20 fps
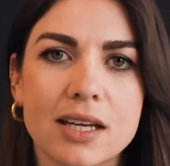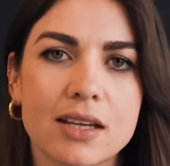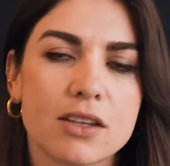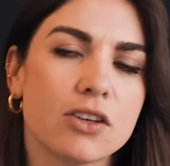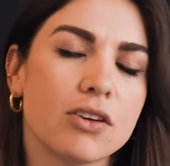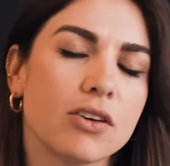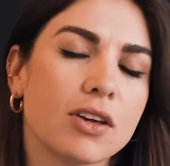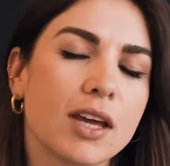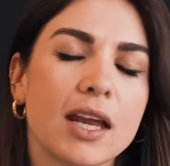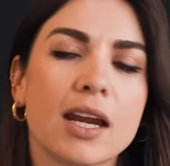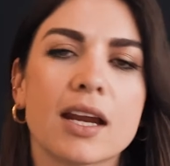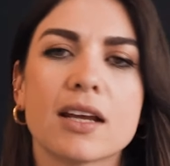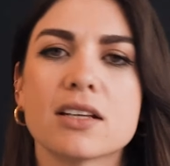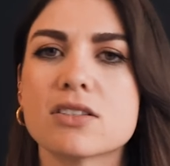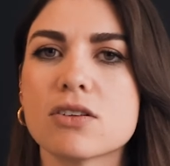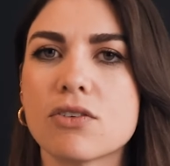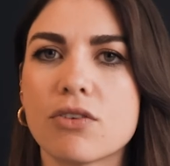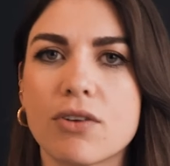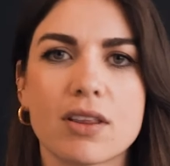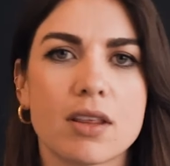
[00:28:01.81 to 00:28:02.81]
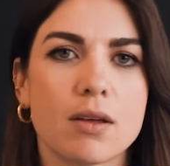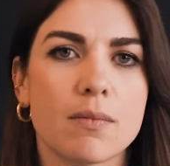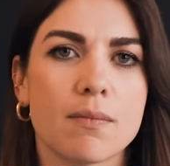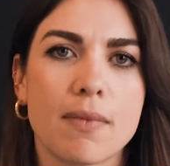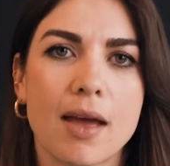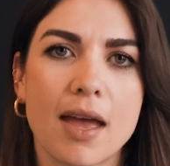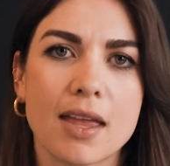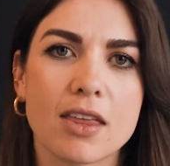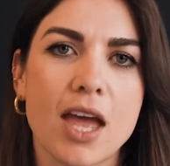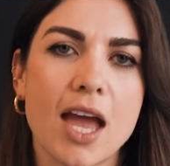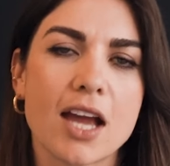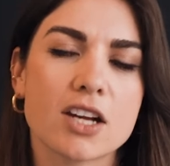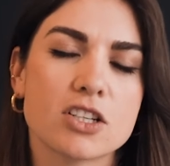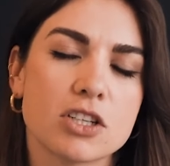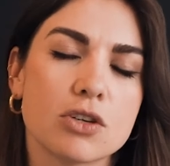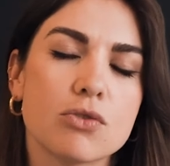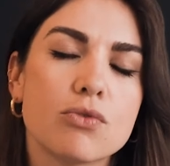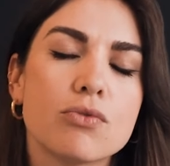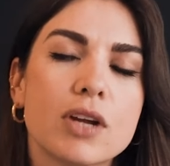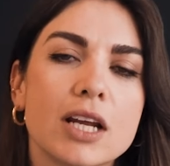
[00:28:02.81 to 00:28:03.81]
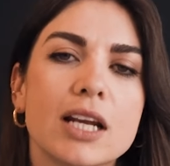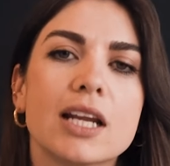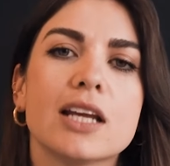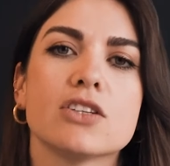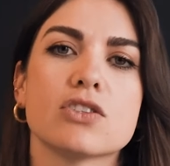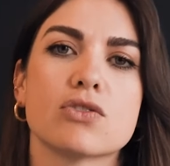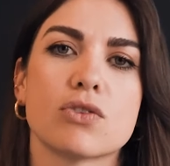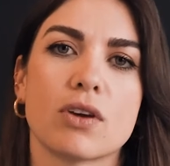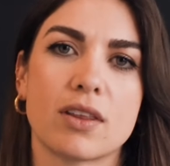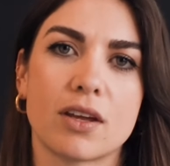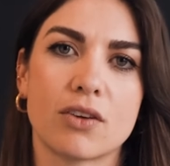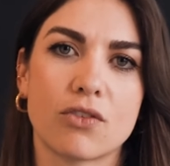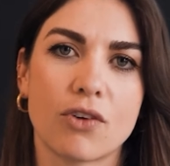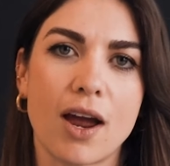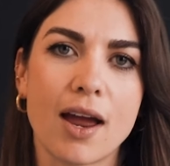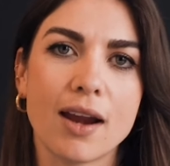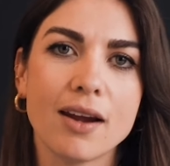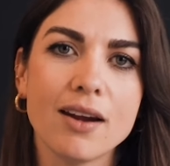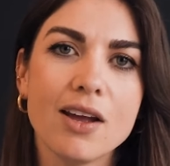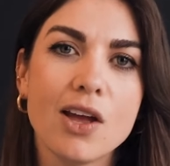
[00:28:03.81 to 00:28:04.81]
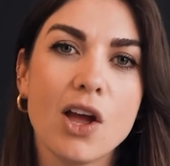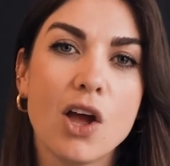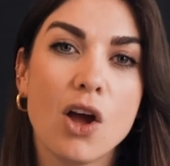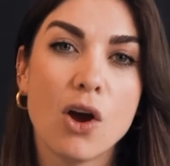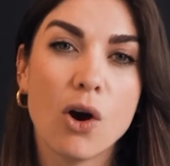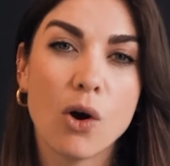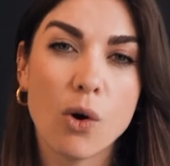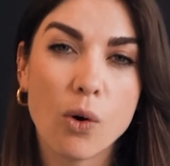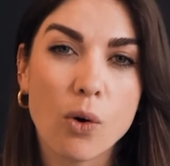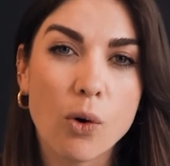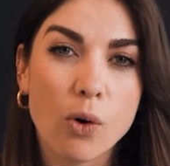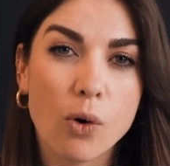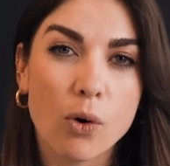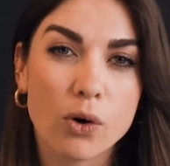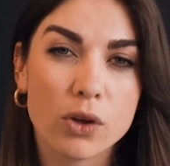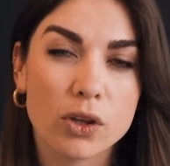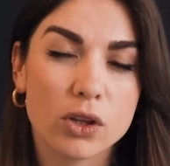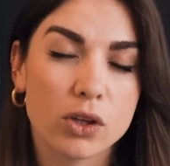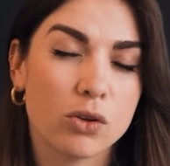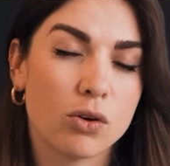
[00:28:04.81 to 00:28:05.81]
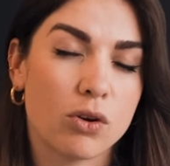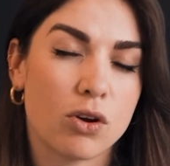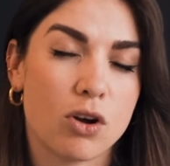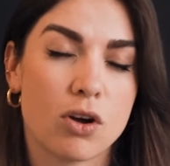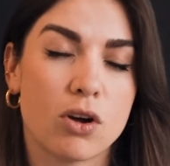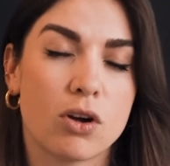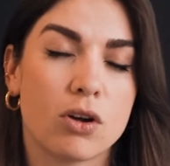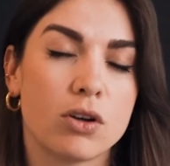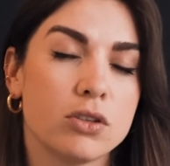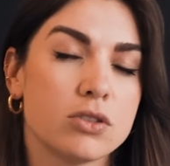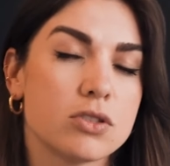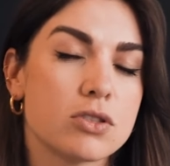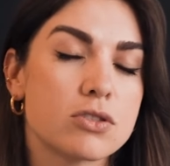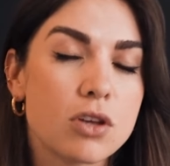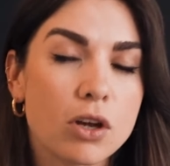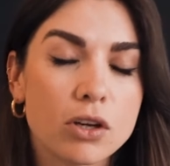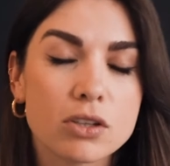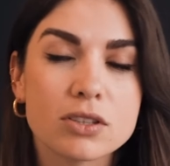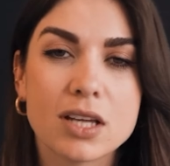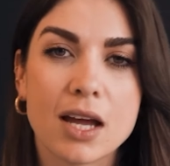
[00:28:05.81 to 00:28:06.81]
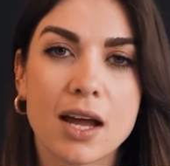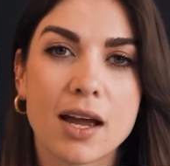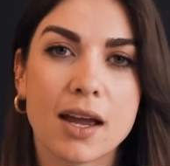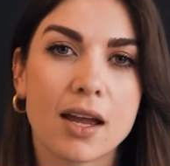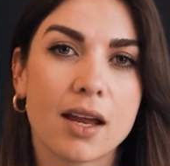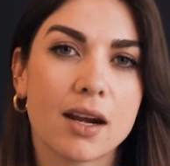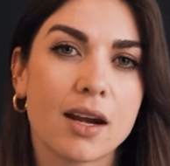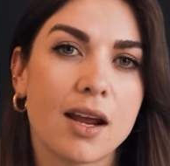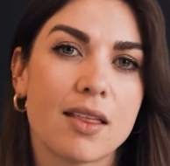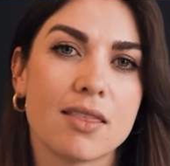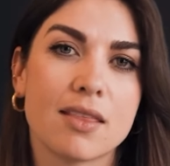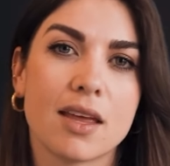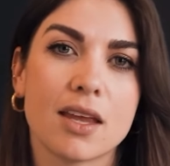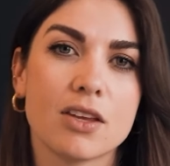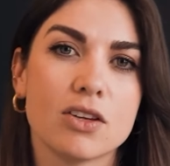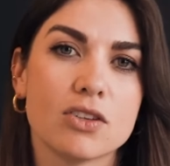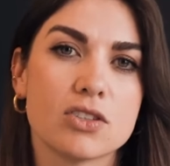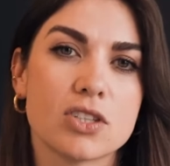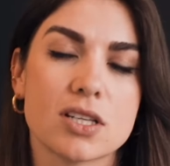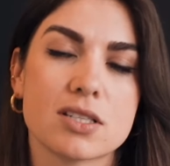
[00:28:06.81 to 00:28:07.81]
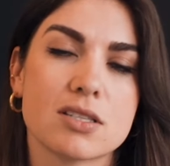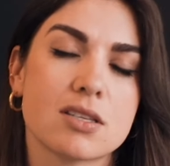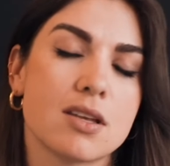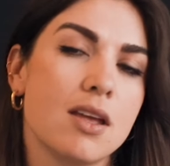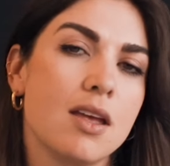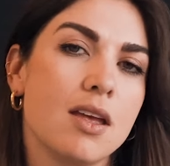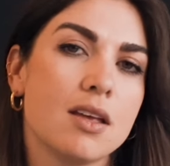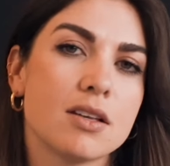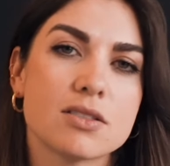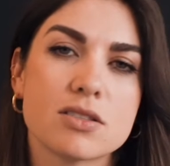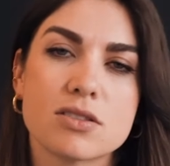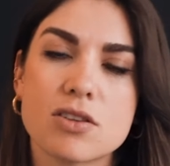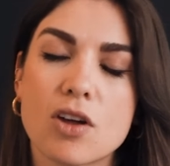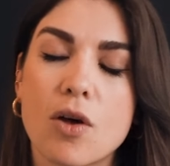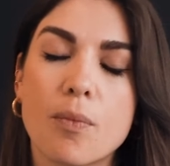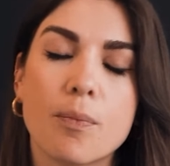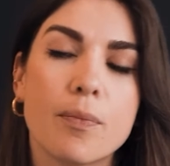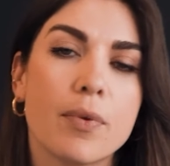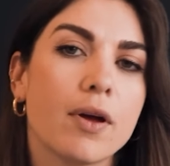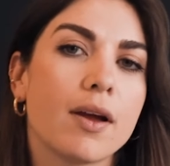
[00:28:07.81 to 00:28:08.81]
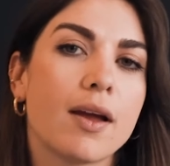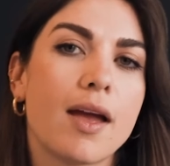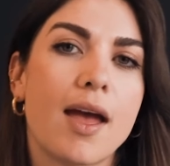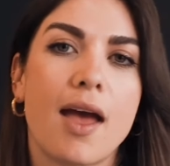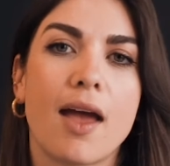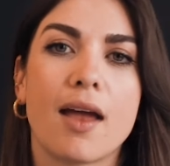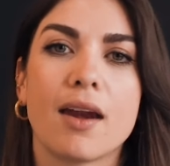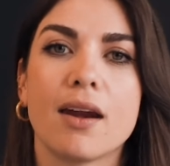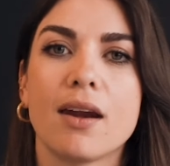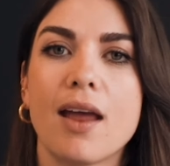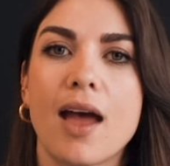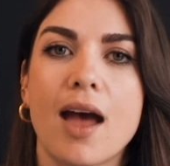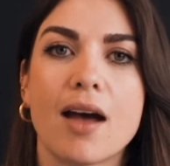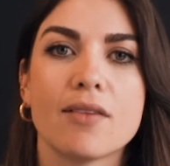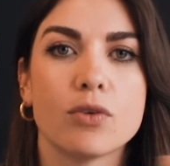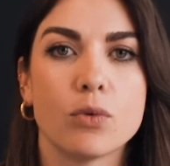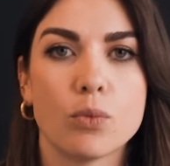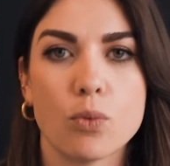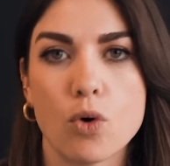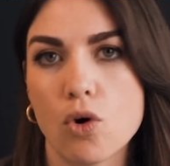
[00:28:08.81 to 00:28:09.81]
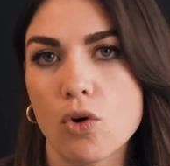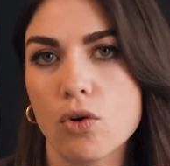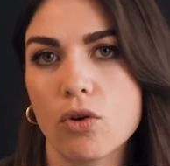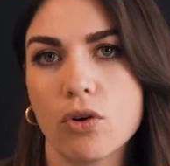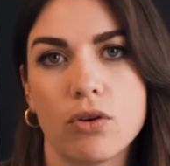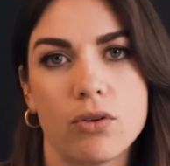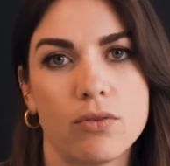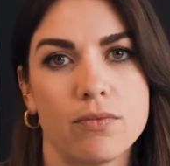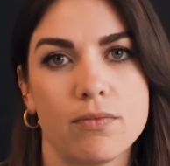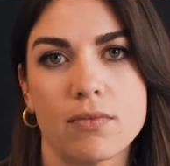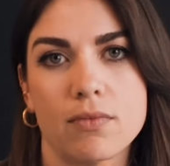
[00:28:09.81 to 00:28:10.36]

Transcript: and you're getting into a rhythm and you actually really enjoy that run, or you are so tired and then you just stop and have a walk,